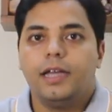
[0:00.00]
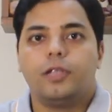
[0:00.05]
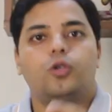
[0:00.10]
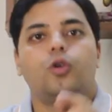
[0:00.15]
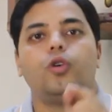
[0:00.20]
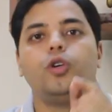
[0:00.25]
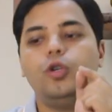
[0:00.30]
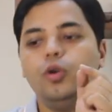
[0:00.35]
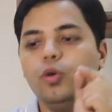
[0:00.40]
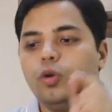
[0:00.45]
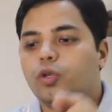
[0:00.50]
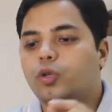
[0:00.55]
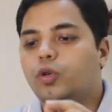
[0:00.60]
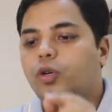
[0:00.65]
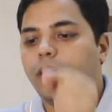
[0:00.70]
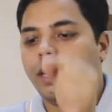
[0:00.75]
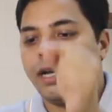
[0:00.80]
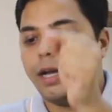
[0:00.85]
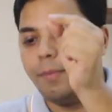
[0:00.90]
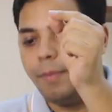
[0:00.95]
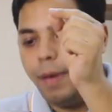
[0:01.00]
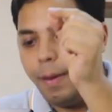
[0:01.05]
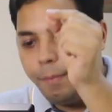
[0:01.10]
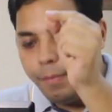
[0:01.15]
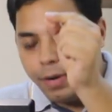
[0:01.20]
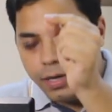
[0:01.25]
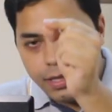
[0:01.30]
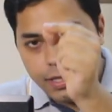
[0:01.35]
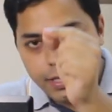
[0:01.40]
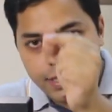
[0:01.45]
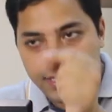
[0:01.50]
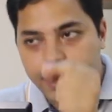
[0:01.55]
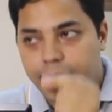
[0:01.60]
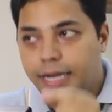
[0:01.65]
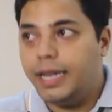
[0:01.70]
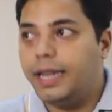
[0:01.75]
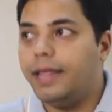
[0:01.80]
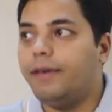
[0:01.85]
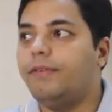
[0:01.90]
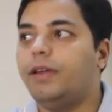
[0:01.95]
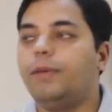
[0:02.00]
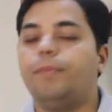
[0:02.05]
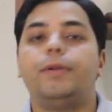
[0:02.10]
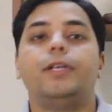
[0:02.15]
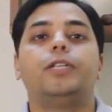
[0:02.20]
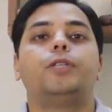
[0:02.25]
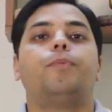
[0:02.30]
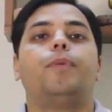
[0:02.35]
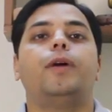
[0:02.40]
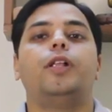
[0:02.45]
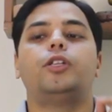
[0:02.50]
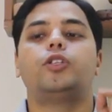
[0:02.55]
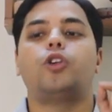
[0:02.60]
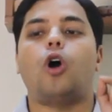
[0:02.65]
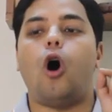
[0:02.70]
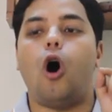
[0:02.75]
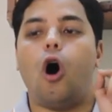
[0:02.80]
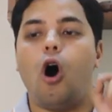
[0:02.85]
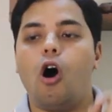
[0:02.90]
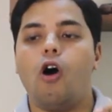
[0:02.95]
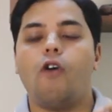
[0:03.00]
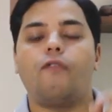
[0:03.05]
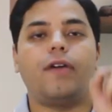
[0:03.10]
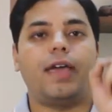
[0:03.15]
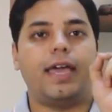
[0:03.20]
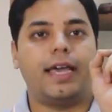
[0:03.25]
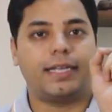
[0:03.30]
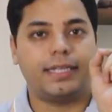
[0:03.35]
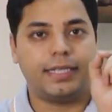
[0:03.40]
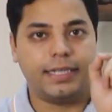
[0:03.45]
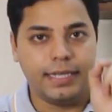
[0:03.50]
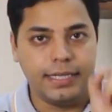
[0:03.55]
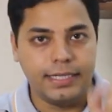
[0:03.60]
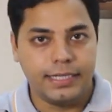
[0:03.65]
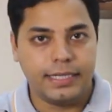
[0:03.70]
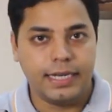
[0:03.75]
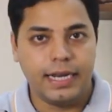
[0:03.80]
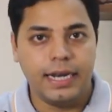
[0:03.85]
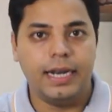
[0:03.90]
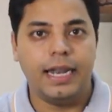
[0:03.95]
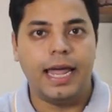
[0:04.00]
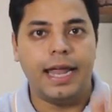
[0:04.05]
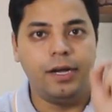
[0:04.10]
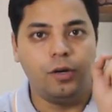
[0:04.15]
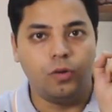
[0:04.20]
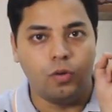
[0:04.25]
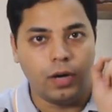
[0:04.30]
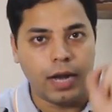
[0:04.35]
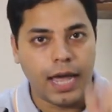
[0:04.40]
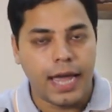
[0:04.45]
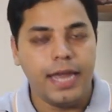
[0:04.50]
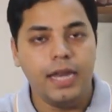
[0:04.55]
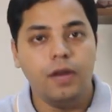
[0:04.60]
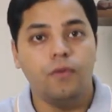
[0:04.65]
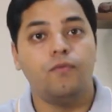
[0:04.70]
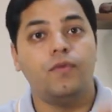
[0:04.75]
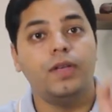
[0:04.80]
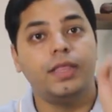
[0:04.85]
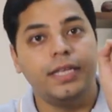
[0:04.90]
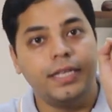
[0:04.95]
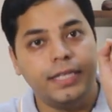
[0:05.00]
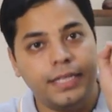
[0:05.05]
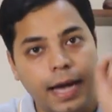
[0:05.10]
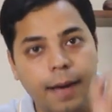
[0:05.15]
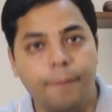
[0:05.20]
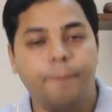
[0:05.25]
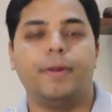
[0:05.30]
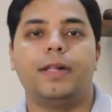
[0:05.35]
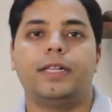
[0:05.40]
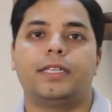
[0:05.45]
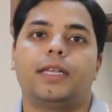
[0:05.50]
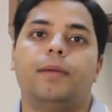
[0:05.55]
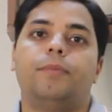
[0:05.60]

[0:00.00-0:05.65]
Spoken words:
So you should remember these 11 principles of extension line to line with examples.